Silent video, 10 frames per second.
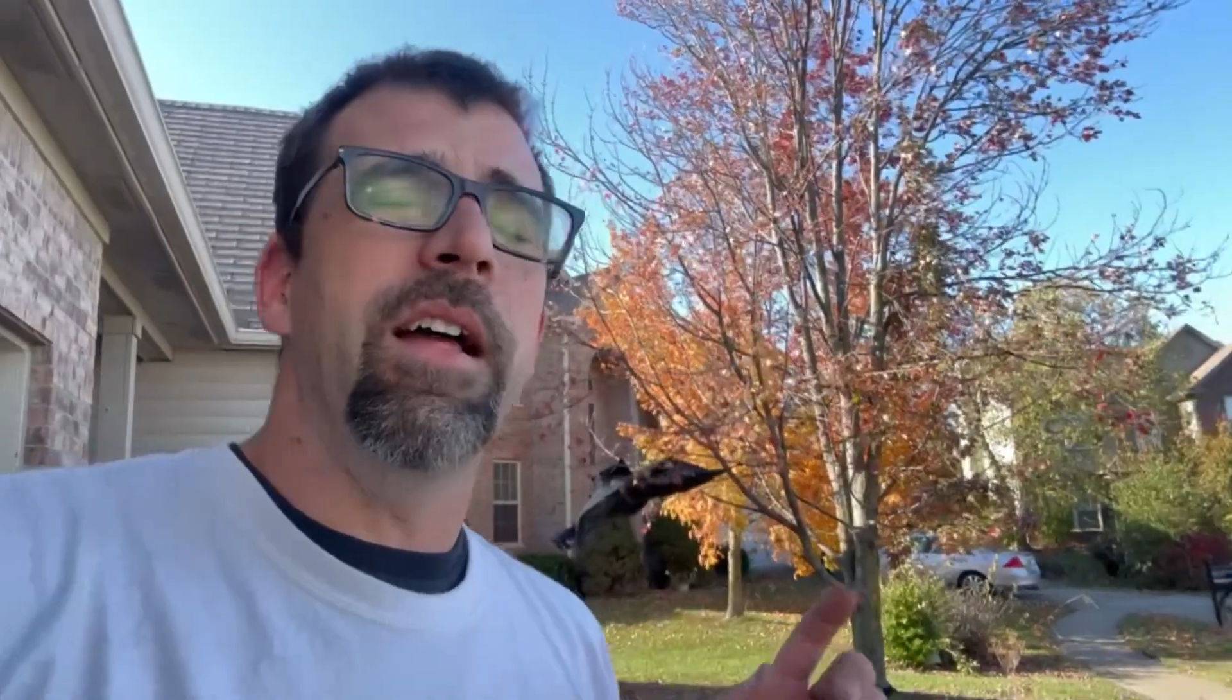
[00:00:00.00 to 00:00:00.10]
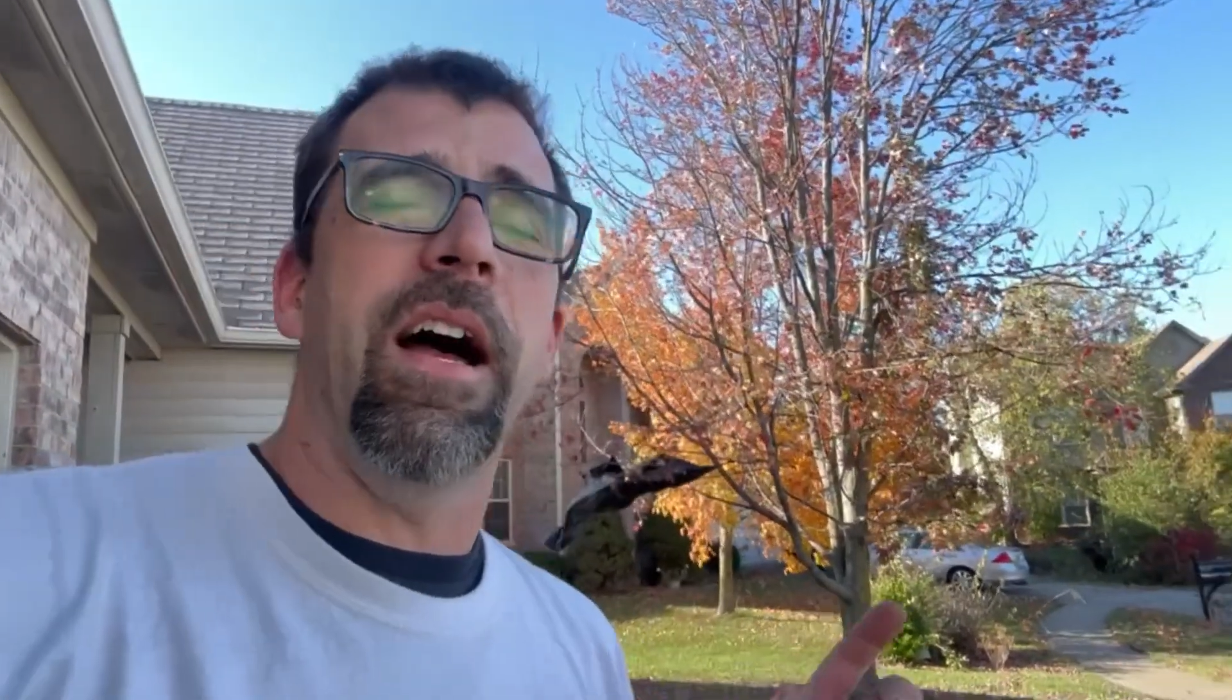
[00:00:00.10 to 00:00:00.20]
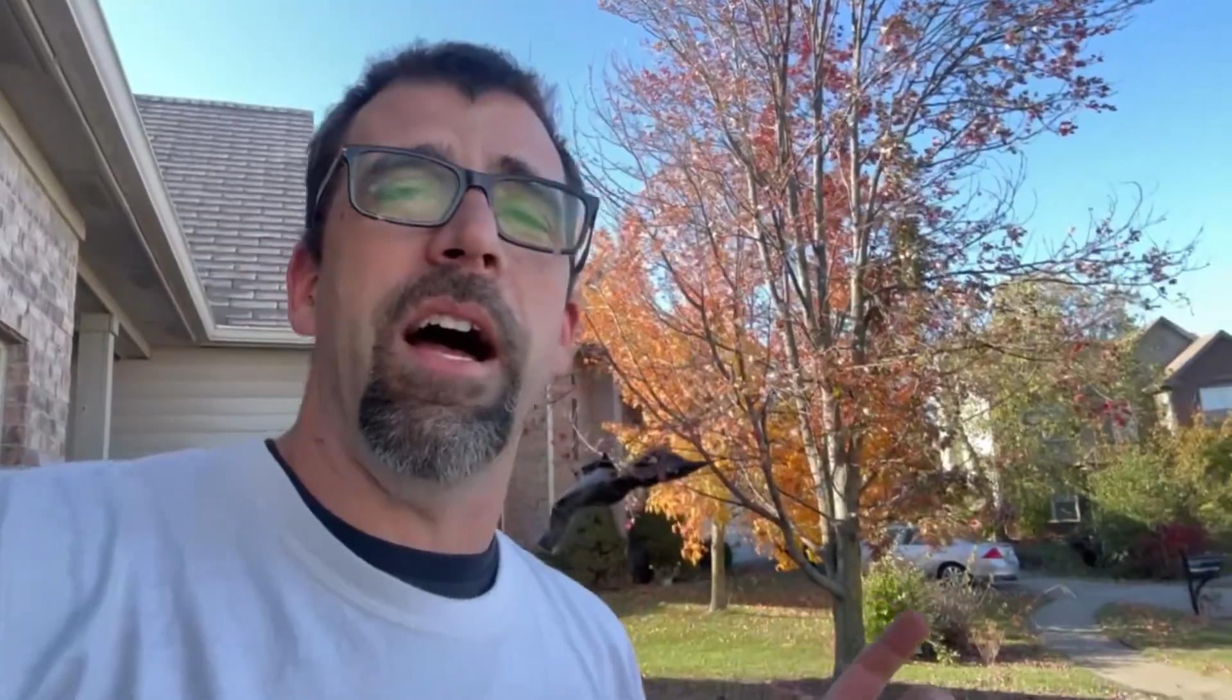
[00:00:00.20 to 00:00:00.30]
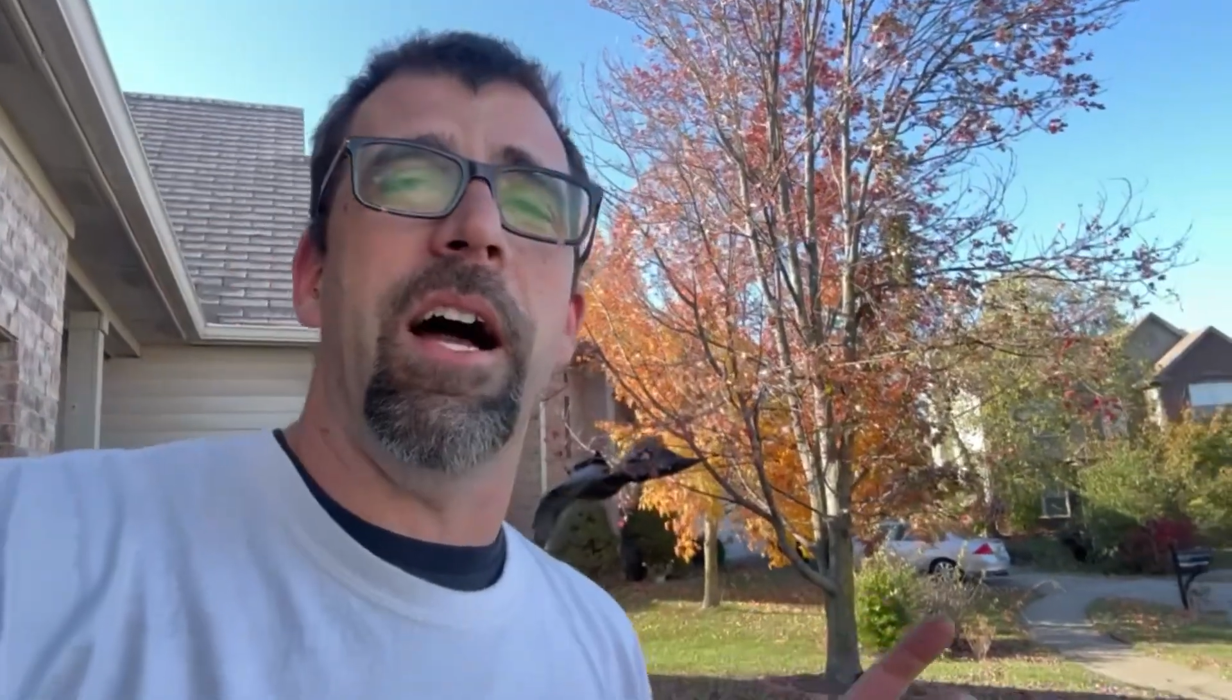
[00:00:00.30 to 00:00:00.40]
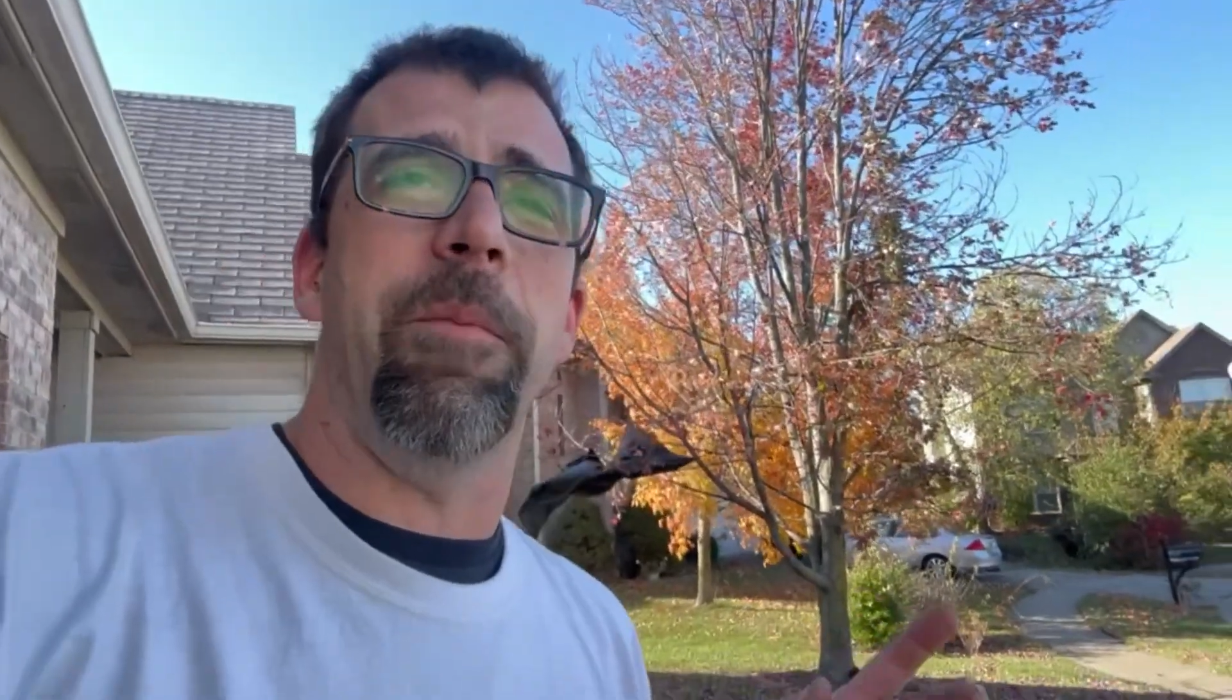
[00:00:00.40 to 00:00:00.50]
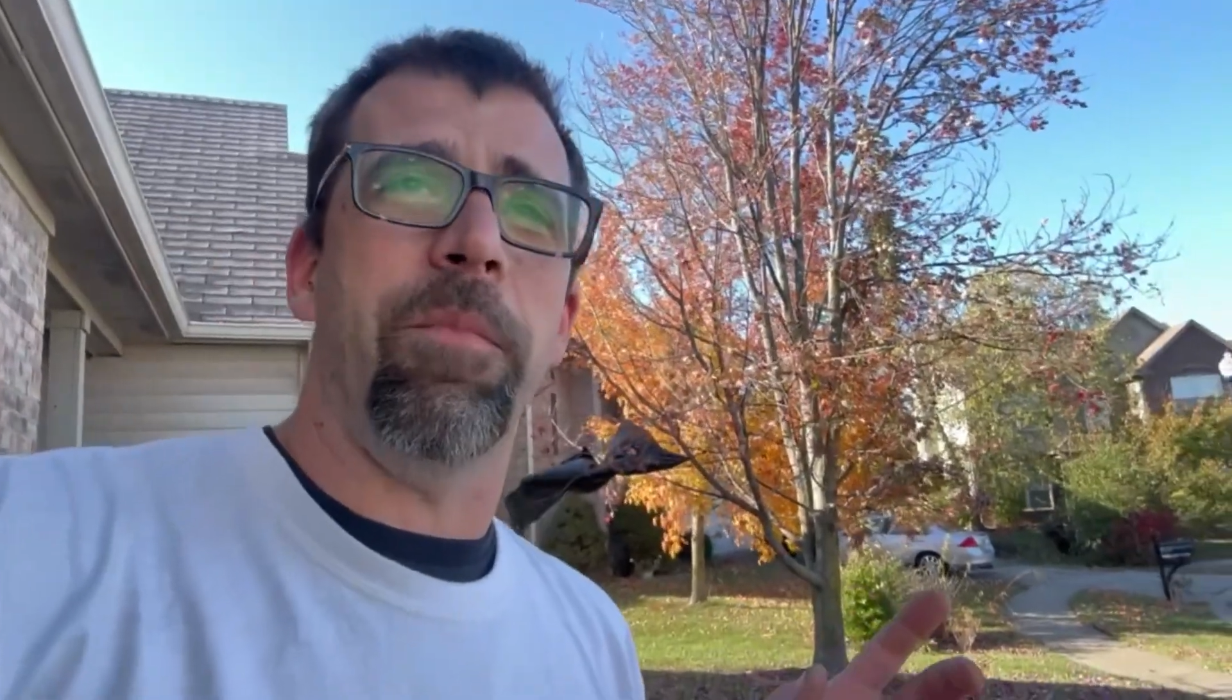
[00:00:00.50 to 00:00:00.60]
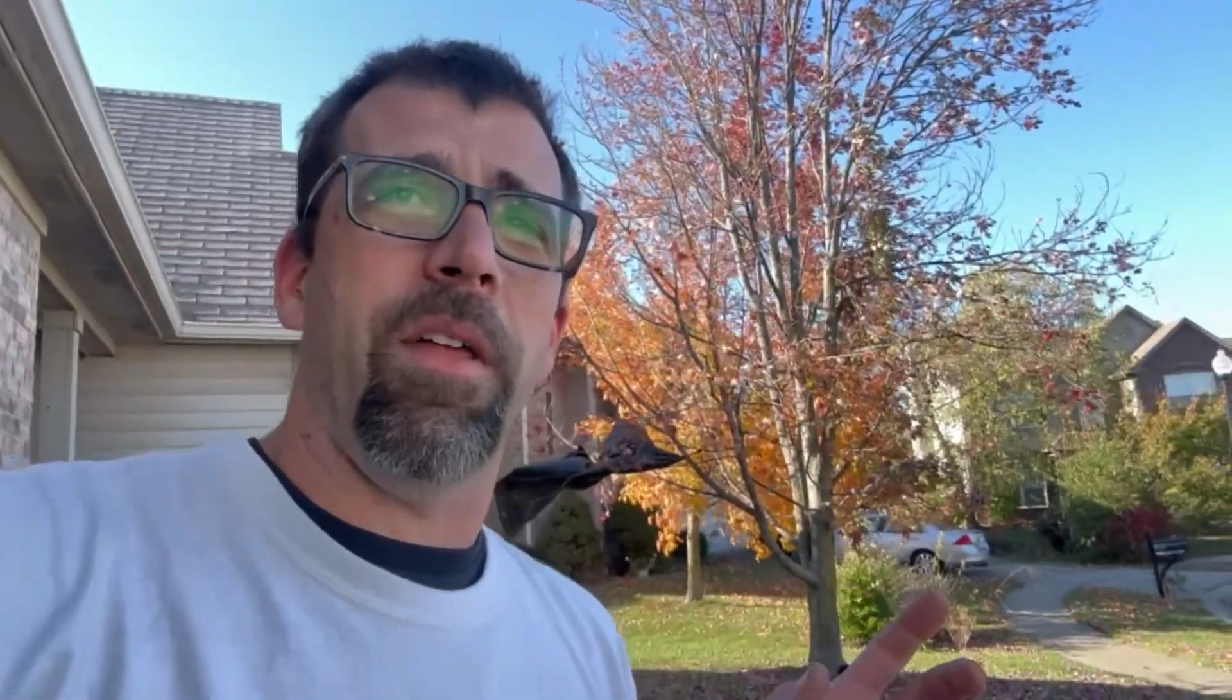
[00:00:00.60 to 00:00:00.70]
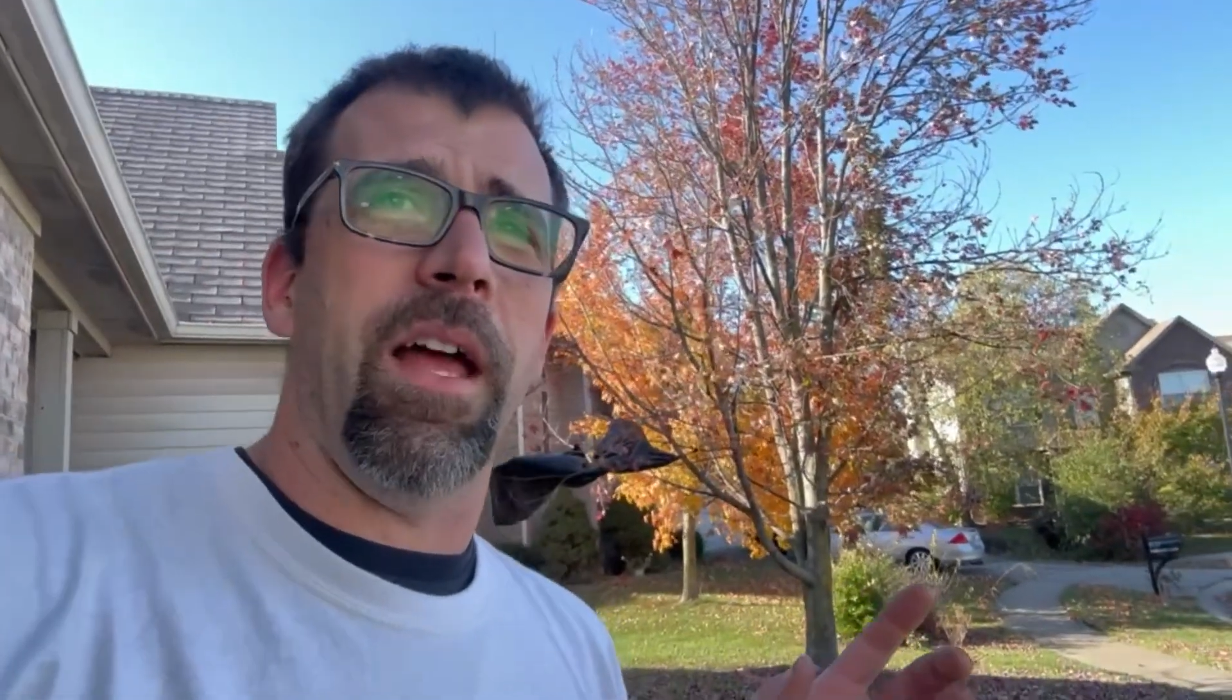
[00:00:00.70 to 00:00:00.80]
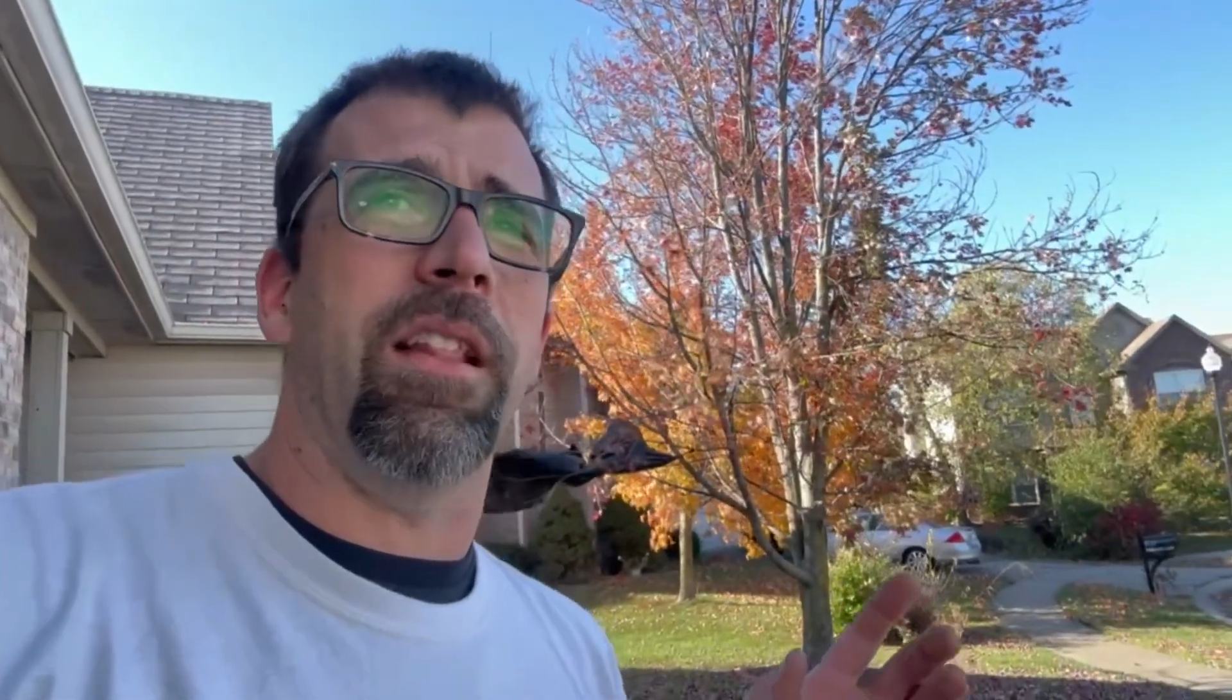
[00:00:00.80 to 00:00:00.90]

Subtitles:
I